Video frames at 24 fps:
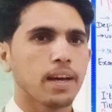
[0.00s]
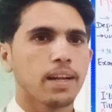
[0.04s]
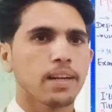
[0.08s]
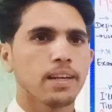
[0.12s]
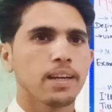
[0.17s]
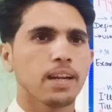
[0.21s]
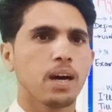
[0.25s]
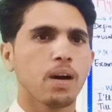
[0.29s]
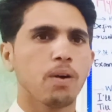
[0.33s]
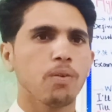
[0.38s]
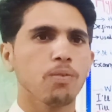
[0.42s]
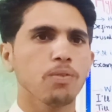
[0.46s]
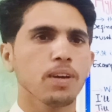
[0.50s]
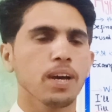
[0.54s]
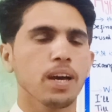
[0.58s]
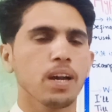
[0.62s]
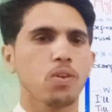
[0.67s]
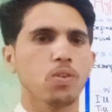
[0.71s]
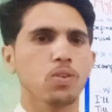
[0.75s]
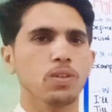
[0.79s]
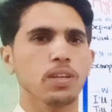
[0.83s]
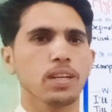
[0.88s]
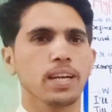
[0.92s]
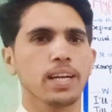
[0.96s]
Now we are
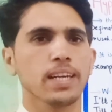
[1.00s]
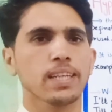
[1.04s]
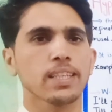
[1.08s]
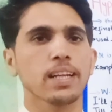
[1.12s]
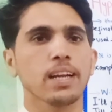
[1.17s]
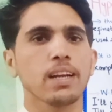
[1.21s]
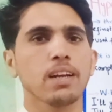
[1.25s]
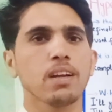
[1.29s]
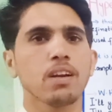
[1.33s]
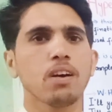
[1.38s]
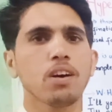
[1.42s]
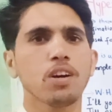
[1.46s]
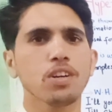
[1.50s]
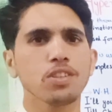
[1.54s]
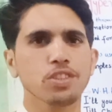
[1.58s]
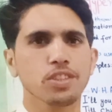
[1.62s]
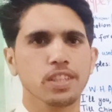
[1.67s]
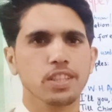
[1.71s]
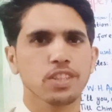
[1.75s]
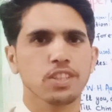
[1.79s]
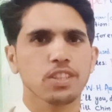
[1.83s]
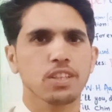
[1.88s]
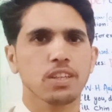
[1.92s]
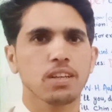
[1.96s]
looking at the last
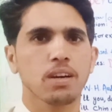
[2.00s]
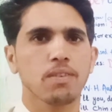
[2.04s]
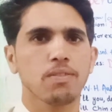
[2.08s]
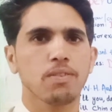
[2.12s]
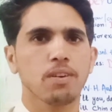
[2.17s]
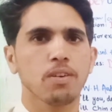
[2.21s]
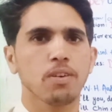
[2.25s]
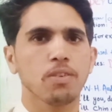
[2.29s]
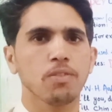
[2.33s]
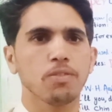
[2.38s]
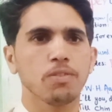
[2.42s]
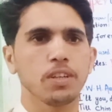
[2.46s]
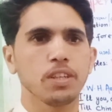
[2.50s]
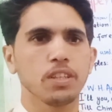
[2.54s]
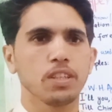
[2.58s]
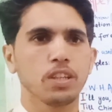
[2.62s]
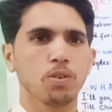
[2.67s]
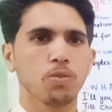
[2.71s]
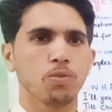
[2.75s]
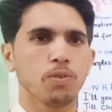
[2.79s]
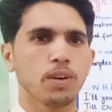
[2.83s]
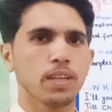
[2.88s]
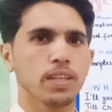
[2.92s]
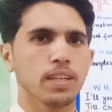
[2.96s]
section of our
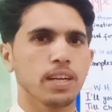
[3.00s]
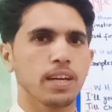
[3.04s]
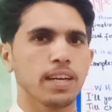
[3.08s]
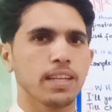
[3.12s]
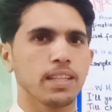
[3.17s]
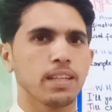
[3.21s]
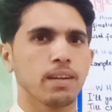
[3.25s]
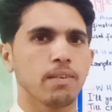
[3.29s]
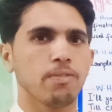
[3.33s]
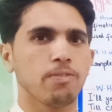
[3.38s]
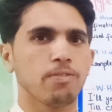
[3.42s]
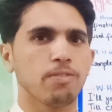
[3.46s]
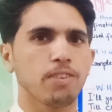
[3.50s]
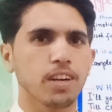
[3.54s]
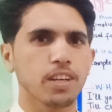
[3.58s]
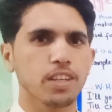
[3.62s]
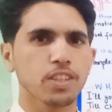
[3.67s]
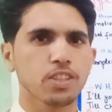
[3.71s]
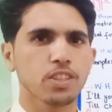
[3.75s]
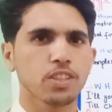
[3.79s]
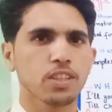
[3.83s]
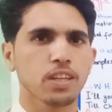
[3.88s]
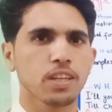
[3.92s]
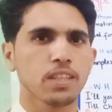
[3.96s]
video. What are the
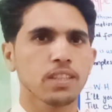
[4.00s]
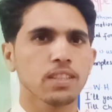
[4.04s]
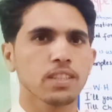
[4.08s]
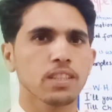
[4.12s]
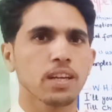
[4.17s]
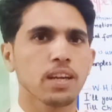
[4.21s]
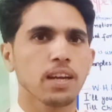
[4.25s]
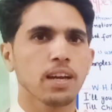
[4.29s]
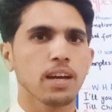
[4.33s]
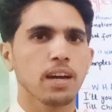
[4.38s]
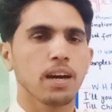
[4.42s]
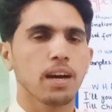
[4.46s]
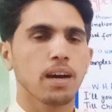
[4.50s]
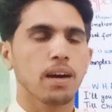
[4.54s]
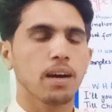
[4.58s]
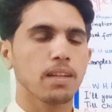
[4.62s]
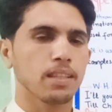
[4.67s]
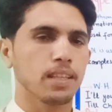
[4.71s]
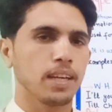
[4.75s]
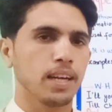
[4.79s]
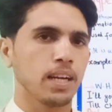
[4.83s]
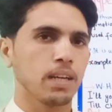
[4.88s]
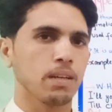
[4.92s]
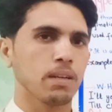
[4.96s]
functions
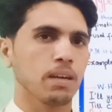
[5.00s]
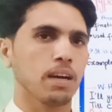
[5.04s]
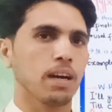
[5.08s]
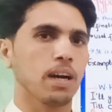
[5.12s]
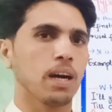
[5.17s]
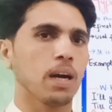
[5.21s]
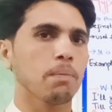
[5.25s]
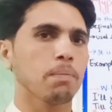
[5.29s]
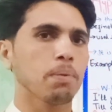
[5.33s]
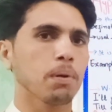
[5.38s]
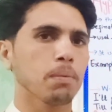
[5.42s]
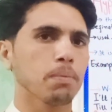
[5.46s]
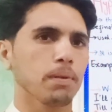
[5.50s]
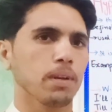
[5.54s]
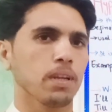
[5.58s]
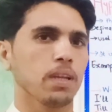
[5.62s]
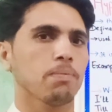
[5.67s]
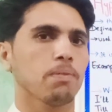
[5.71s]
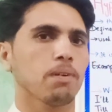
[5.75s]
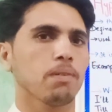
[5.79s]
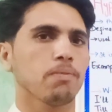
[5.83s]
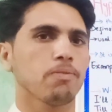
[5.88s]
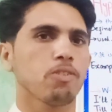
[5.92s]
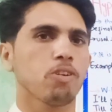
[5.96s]
that
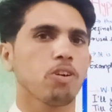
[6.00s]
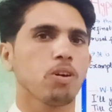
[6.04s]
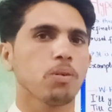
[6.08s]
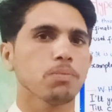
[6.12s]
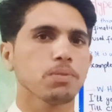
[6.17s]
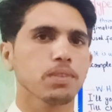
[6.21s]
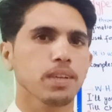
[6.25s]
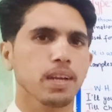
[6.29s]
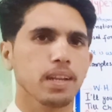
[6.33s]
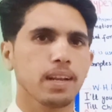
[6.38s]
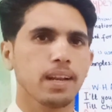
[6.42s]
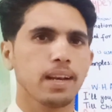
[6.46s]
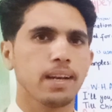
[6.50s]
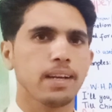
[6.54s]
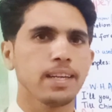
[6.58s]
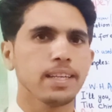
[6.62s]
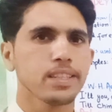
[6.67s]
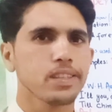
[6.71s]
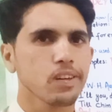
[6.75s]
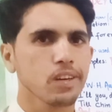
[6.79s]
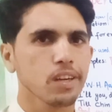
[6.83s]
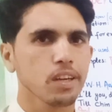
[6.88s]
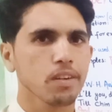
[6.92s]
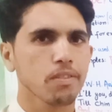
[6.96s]
hyperbole performs in a
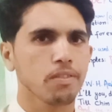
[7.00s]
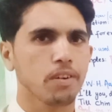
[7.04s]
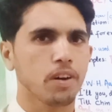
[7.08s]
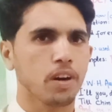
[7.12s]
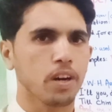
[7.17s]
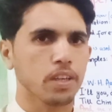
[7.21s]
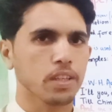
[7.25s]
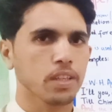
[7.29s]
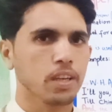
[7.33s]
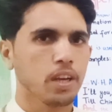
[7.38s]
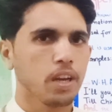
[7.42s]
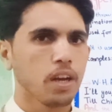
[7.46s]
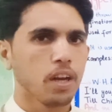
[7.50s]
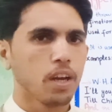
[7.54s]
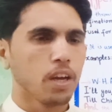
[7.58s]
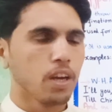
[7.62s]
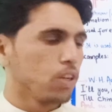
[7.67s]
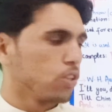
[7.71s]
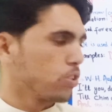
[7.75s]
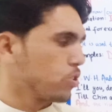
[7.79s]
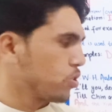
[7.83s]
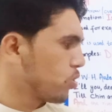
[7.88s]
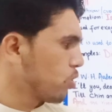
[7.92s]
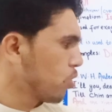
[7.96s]
literary work?
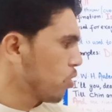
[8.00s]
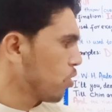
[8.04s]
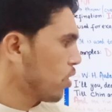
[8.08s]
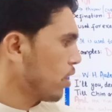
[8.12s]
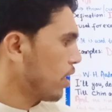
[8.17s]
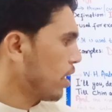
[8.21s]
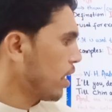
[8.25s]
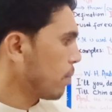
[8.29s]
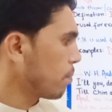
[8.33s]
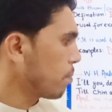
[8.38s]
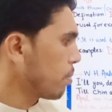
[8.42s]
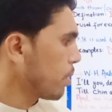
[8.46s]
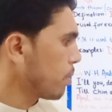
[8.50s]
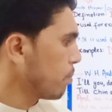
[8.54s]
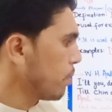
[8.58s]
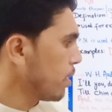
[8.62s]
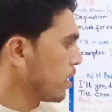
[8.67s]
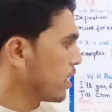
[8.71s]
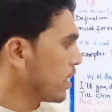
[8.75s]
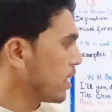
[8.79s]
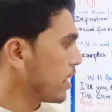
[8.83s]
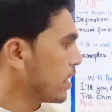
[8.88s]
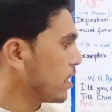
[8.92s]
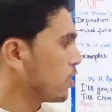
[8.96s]
So
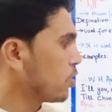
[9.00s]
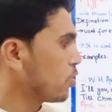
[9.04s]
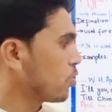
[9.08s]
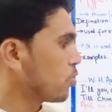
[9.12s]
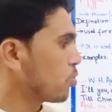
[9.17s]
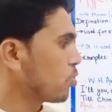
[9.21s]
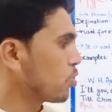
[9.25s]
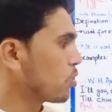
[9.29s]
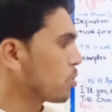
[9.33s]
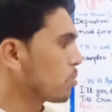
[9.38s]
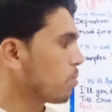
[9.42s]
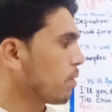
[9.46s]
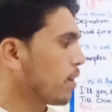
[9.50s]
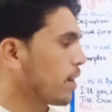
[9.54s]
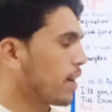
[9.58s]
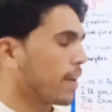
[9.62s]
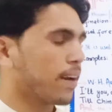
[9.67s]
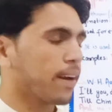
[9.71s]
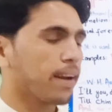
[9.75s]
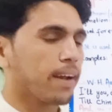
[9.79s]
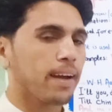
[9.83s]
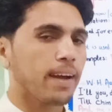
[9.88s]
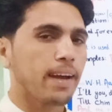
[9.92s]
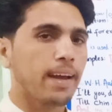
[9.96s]
hyperbole is used
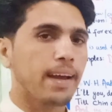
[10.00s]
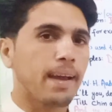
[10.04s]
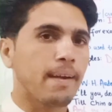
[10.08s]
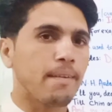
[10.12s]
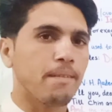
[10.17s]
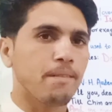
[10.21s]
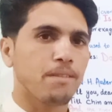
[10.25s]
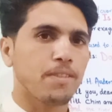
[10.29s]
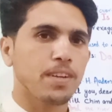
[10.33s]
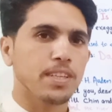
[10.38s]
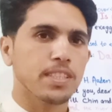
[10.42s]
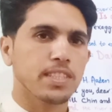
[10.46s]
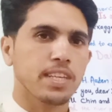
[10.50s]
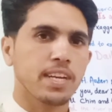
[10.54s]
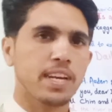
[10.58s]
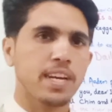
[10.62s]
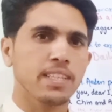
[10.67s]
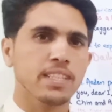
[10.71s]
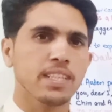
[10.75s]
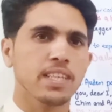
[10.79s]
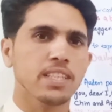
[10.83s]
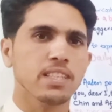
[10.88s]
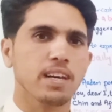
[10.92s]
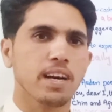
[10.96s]
for
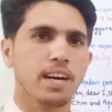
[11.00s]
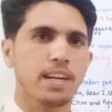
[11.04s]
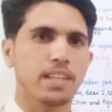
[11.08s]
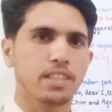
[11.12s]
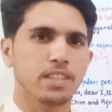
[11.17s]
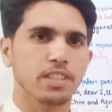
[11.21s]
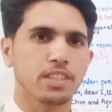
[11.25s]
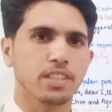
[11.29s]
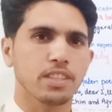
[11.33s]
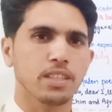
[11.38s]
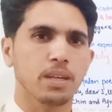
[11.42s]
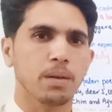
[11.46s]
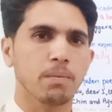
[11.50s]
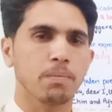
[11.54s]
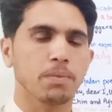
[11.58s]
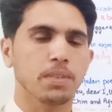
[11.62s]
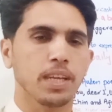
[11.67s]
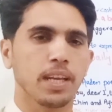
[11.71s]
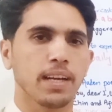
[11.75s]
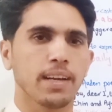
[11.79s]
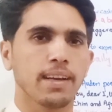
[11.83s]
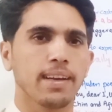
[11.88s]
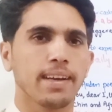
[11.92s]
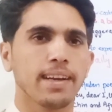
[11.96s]
emphasizes on
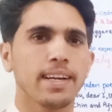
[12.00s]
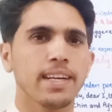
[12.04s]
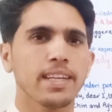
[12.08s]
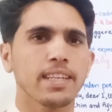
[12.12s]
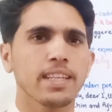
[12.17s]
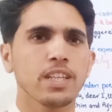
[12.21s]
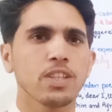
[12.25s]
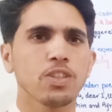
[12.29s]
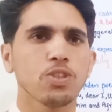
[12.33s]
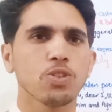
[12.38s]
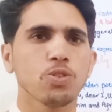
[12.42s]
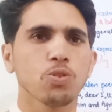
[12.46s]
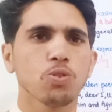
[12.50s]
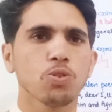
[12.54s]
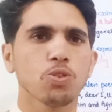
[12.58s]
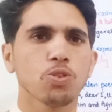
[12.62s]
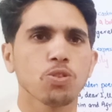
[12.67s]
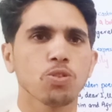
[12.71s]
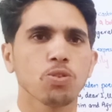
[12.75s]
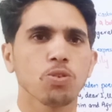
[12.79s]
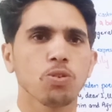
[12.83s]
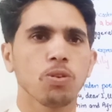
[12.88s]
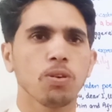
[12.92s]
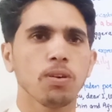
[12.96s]
something. It is
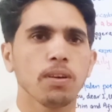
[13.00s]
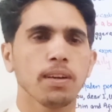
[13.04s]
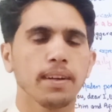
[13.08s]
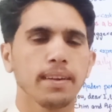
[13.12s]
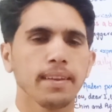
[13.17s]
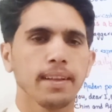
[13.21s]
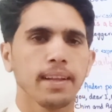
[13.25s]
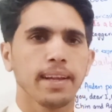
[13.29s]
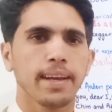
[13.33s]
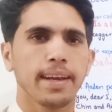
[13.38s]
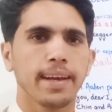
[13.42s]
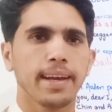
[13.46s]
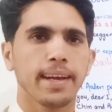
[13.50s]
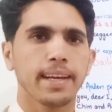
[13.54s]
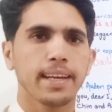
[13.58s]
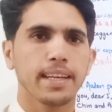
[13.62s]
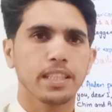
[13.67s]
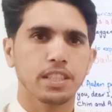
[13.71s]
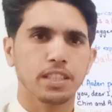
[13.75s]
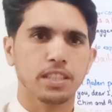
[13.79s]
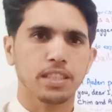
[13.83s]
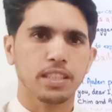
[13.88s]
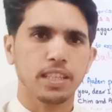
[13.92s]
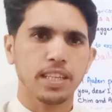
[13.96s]
used to
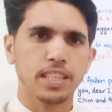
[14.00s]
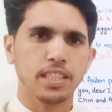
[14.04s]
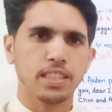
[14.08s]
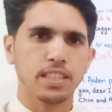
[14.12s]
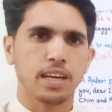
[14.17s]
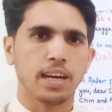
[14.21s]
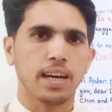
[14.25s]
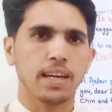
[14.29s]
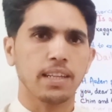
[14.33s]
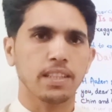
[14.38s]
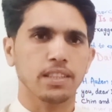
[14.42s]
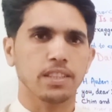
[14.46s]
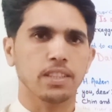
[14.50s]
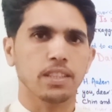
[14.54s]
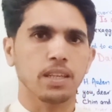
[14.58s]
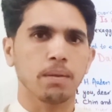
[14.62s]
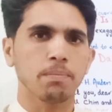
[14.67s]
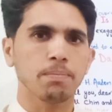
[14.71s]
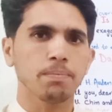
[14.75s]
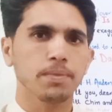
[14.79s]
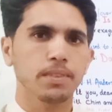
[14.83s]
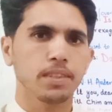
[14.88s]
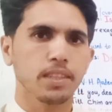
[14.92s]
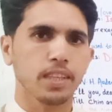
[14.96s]
stress on
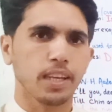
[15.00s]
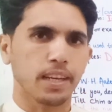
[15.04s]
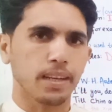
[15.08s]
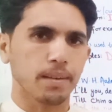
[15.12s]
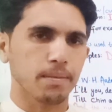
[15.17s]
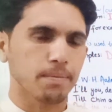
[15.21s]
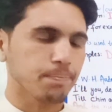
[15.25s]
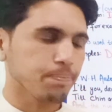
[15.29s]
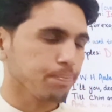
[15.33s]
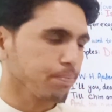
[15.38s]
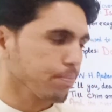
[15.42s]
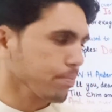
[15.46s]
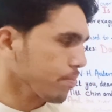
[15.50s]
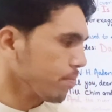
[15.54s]
something,